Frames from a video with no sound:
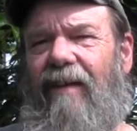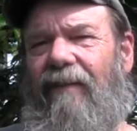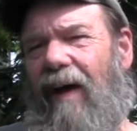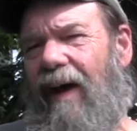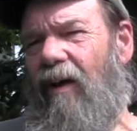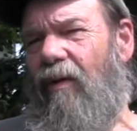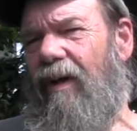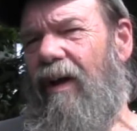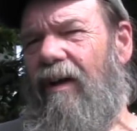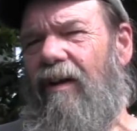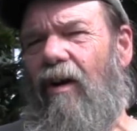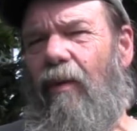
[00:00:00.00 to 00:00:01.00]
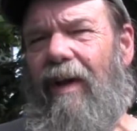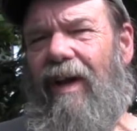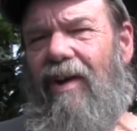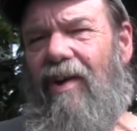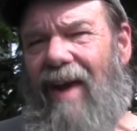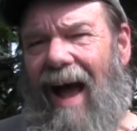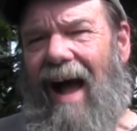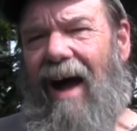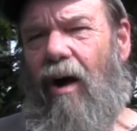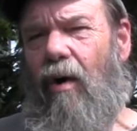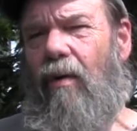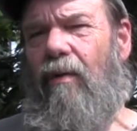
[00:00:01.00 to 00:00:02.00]
if I don't get going
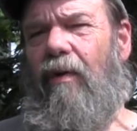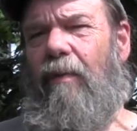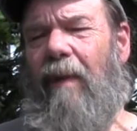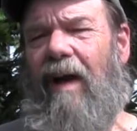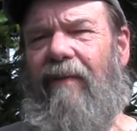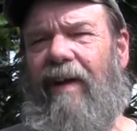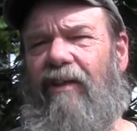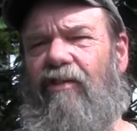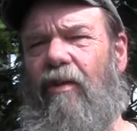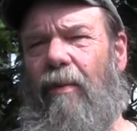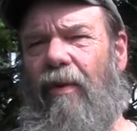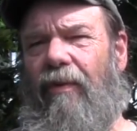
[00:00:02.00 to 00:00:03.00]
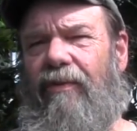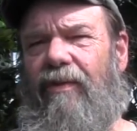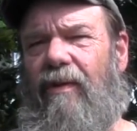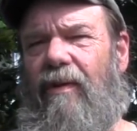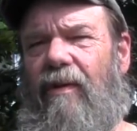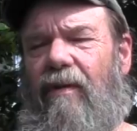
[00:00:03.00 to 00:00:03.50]
now with my vegetables,